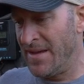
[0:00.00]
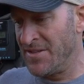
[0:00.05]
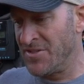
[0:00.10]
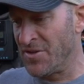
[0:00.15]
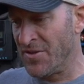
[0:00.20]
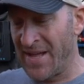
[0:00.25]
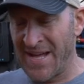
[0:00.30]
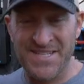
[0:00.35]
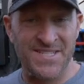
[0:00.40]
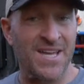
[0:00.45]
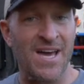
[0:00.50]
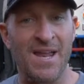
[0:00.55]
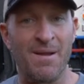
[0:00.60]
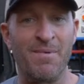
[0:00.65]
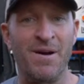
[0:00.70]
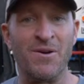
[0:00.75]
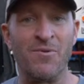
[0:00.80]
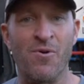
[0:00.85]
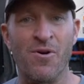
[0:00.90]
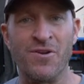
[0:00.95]
So that's kind
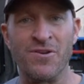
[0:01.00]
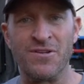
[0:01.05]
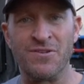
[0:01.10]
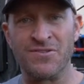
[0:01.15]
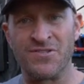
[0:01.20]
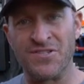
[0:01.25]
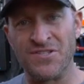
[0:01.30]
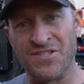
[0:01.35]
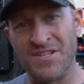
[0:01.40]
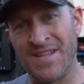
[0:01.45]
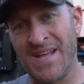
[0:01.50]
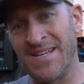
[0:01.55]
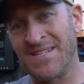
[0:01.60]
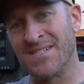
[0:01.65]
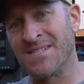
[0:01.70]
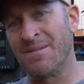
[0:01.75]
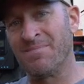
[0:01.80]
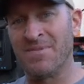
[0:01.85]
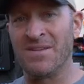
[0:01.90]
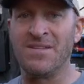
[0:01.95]
of my water usage, and that's
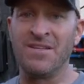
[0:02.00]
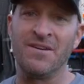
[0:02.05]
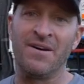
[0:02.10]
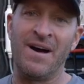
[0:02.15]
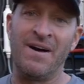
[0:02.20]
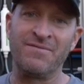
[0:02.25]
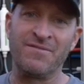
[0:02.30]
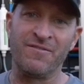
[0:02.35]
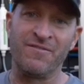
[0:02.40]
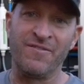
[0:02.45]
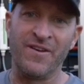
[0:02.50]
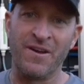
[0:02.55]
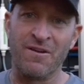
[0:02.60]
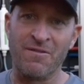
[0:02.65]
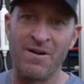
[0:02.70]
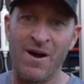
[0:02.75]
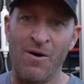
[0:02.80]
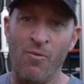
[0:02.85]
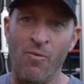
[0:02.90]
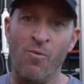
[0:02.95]
something that you'll have to
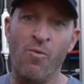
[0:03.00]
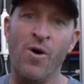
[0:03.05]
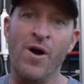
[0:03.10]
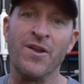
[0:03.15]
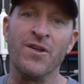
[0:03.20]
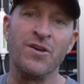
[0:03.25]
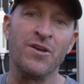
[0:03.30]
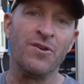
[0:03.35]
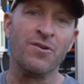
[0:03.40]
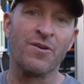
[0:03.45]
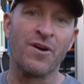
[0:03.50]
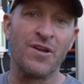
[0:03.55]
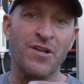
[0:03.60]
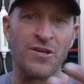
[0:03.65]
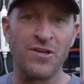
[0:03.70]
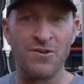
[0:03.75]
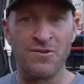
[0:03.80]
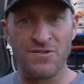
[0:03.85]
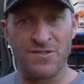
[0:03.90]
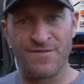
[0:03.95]
figure out what you're going to
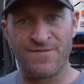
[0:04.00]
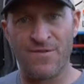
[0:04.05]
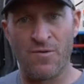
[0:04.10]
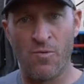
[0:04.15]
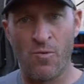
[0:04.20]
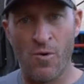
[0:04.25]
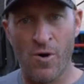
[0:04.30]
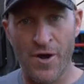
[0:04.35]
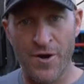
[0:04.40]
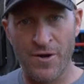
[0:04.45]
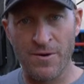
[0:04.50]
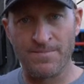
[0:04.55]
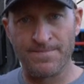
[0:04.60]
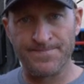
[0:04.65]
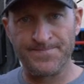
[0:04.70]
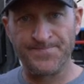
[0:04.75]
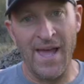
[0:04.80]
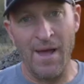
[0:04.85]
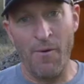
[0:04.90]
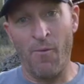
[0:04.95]
use for water.
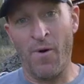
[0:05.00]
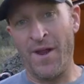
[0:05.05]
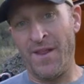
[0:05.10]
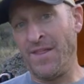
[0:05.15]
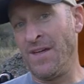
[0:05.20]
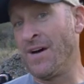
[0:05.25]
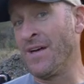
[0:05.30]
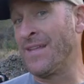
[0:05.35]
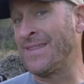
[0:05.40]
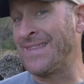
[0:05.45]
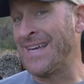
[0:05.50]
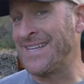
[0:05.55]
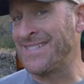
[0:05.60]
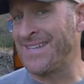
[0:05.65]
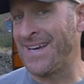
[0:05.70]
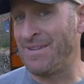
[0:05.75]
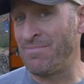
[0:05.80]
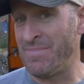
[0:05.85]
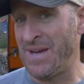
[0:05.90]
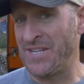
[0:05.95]
One of the other things
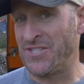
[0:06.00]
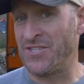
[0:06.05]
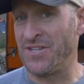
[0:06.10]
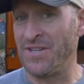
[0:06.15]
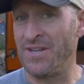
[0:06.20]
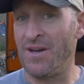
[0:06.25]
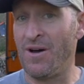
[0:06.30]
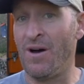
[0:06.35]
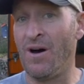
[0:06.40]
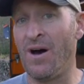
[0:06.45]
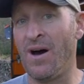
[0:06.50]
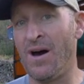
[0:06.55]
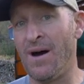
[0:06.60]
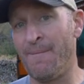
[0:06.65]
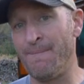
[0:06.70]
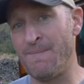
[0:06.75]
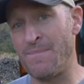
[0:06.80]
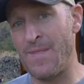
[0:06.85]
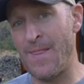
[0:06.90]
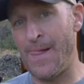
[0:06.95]
I'd mention
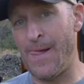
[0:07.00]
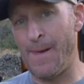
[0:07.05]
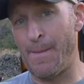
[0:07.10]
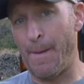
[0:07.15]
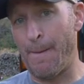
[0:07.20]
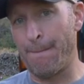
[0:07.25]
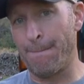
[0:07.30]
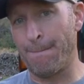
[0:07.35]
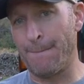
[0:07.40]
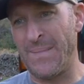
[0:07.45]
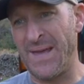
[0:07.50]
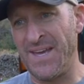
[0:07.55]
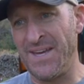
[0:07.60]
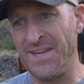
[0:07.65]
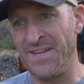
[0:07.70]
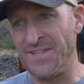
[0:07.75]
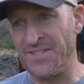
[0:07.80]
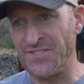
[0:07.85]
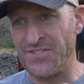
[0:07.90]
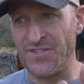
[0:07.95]

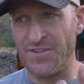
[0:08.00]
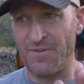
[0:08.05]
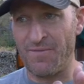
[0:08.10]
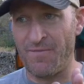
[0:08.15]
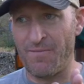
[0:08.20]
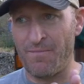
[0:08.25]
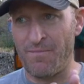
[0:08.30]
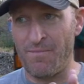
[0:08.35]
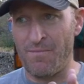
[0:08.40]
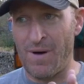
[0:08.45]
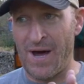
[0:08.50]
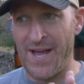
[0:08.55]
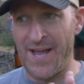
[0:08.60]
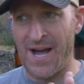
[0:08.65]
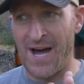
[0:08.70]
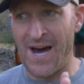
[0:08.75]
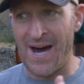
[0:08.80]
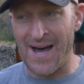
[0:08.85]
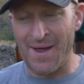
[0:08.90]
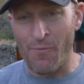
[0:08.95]
is my
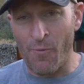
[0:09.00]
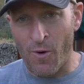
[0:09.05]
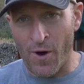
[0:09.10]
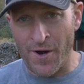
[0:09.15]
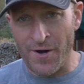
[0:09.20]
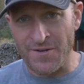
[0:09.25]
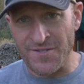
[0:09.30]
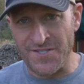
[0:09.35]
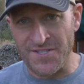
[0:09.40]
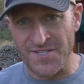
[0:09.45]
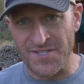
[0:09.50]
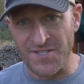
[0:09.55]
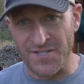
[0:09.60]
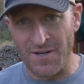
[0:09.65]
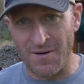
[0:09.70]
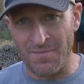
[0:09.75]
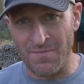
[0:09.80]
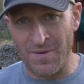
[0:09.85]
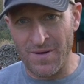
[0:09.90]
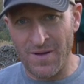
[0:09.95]
hot water
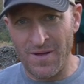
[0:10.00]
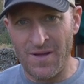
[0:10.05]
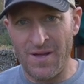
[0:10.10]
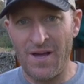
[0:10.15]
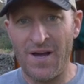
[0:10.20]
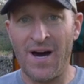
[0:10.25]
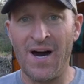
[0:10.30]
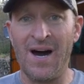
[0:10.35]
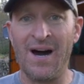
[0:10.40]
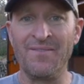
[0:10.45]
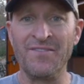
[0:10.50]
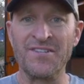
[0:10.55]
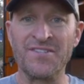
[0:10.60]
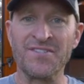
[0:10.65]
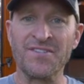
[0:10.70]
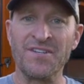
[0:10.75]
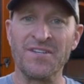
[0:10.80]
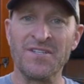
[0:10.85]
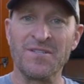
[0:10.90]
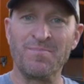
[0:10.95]
system
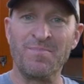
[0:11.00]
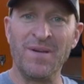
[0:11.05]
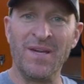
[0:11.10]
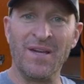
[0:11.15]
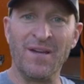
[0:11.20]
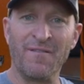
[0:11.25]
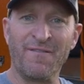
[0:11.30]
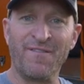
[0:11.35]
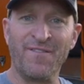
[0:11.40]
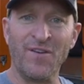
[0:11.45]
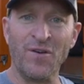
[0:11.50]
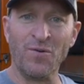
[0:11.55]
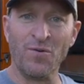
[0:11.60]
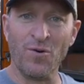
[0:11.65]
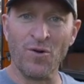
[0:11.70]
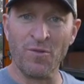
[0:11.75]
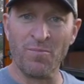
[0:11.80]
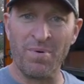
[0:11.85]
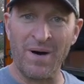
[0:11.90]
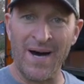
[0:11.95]
obviously is being
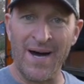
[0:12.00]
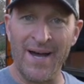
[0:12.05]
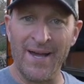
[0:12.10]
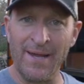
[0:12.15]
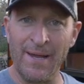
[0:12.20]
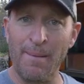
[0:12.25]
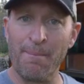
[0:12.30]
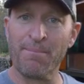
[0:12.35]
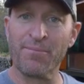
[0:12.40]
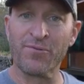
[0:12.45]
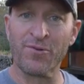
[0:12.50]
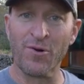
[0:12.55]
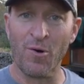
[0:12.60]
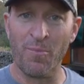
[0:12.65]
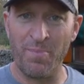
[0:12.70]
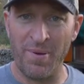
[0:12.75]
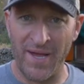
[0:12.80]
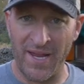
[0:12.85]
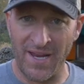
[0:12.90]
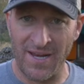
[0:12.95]
fueled by
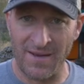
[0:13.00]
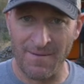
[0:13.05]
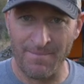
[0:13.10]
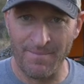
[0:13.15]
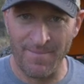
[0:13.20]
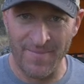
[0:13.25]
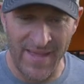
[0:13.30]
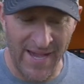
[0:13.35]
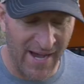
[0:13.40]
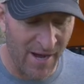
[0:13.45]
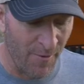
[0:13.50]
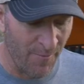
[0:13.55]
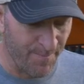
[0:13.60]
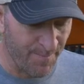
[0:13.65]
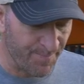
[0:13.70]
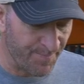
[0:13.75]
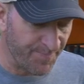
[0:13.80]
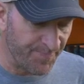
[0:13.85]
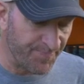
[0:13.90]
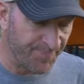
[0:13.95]
propane. Now,
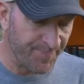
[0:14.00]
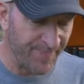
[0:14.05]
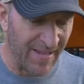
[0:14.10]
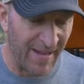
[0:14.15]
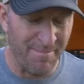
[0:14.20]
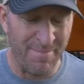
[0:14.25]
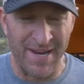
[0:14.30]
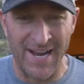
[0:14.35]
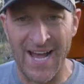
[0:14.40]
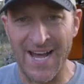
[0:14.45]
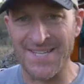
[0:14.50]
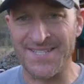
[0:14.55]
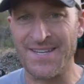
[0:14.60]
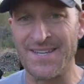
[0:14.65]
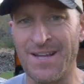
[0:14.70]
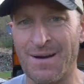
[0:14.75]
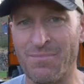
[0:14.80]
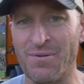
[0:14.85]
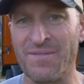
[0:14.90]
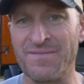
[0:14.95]
I've been asked a
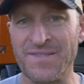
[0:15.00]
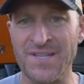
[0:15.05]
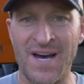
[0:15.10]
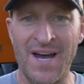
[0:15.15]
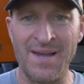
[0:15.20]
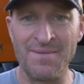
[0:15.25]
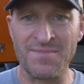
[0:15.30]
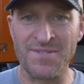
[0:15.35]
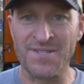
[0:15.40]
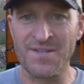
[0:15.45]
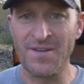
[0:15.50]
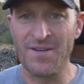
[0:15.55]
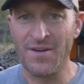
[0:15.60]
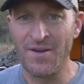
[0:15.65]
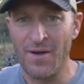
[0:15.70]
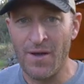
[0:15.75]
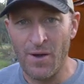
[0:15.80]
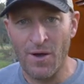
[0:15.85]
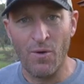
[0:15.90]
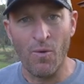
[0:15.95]
number of times,
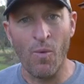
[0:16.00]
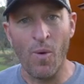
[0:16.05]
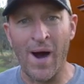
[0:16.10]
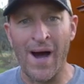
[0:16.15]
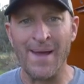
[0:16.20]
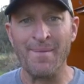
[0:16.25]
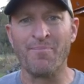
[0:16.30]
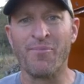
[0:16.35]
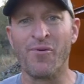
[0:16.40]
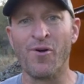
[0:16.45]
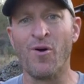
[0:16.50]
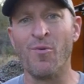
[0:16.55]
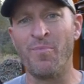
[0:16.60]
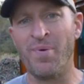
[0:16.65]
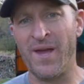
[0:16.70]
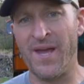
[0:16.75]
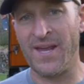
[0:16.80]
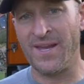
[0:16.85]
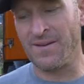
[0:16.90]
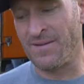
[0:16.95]
why
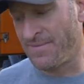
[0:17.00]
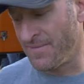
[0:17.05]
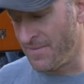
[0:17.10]
propane?